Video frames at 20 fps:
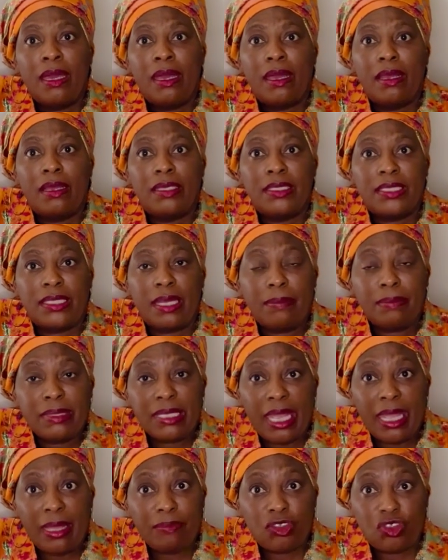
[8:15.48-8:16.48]

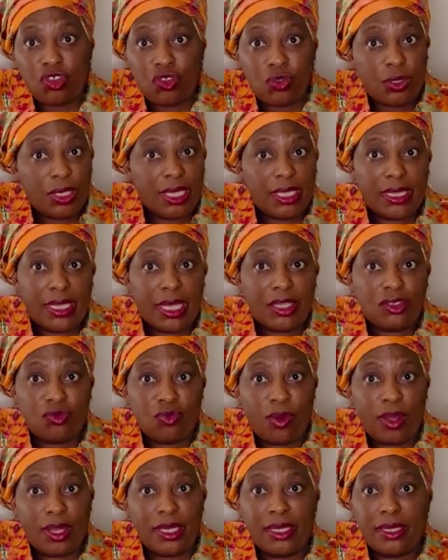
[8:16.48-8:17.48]
Sometimes during that
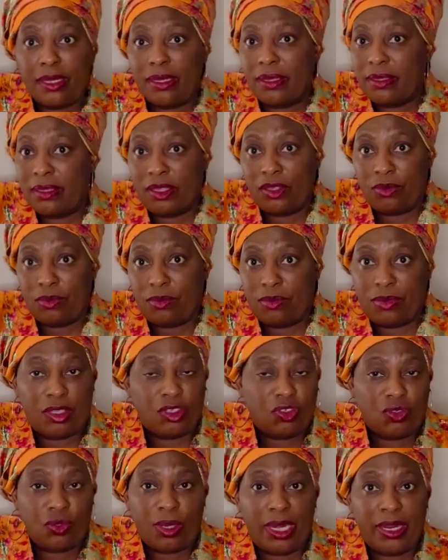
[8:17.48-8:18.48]
one, the
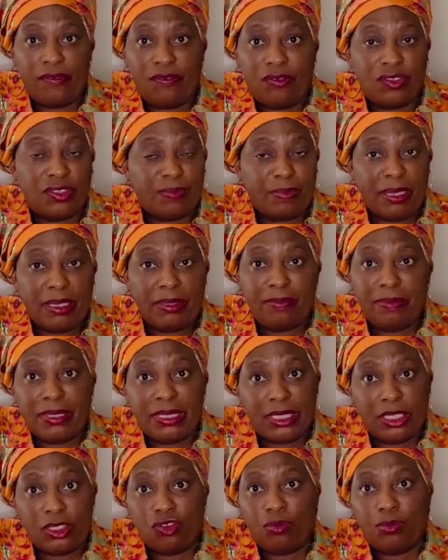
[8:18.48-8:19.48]
sugar levels might be
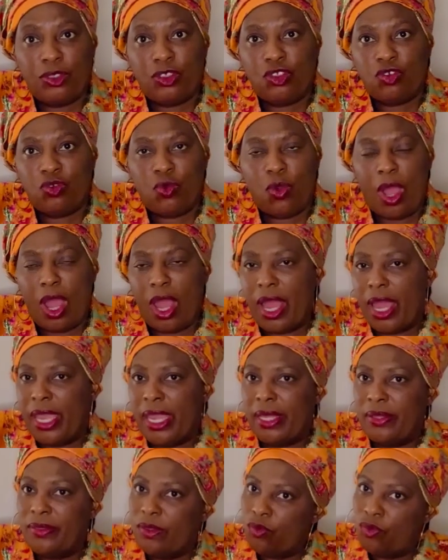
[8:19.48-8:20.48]
seen to be too high
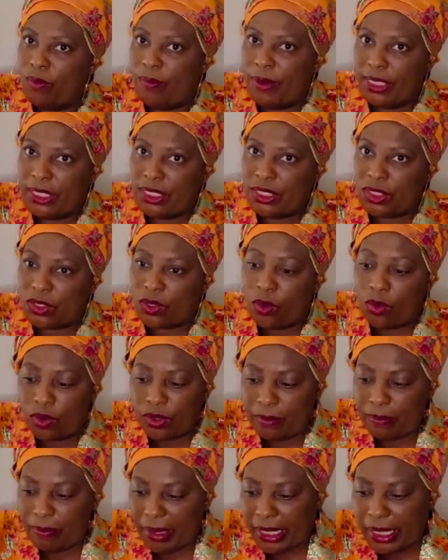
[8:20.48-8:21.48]
and the woman is
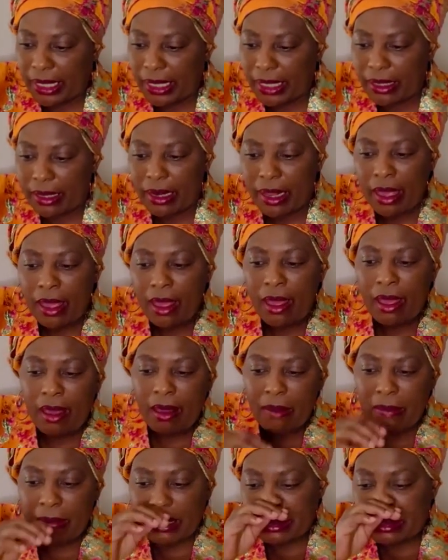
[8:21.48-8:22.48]
called back in.
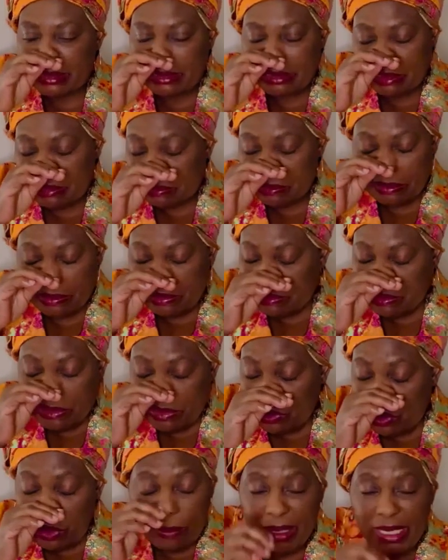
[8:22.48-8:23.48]
But
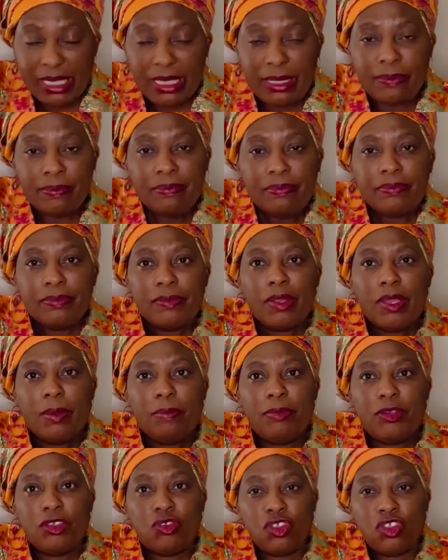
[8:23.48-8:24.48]
normally,
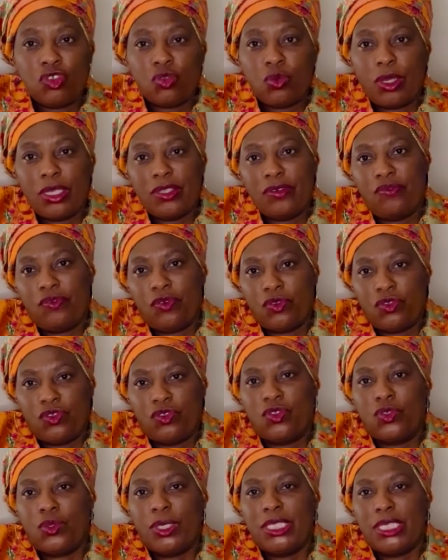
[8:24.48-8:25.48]
between 24
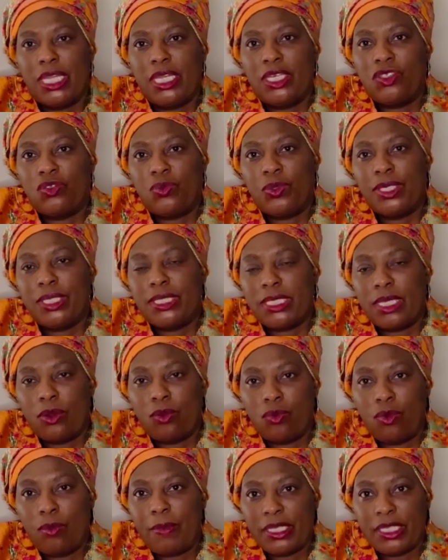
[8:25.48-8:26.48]
to 28 weeks, a
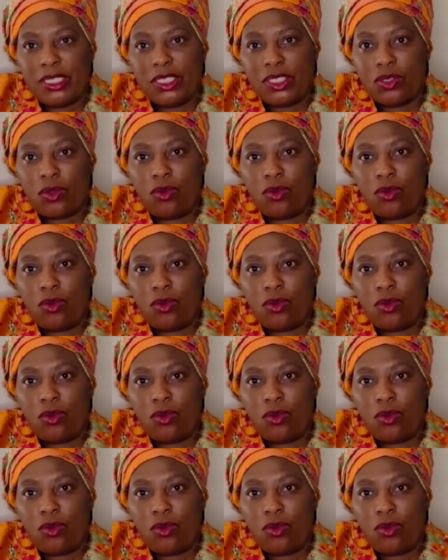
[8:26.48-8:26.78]
woman is